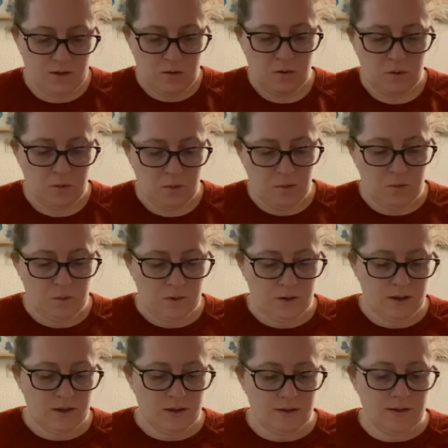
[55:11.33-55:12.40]
who
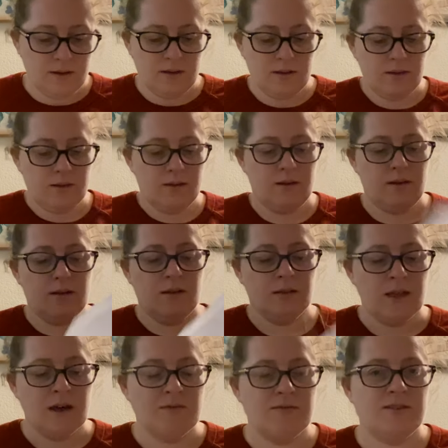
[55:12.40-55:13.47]

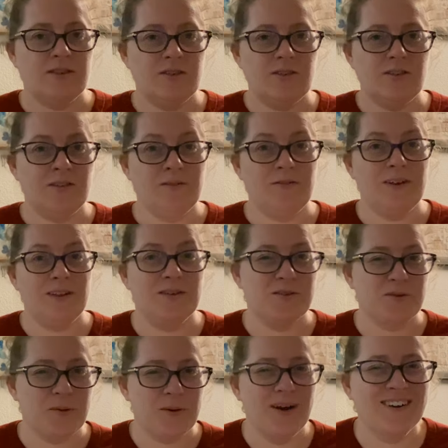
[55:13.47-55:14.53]
loves to feed the
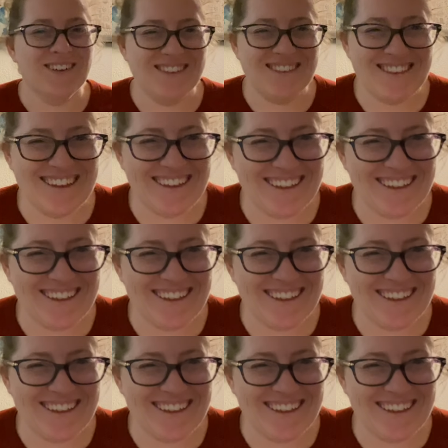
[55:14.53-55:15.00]
squirrels.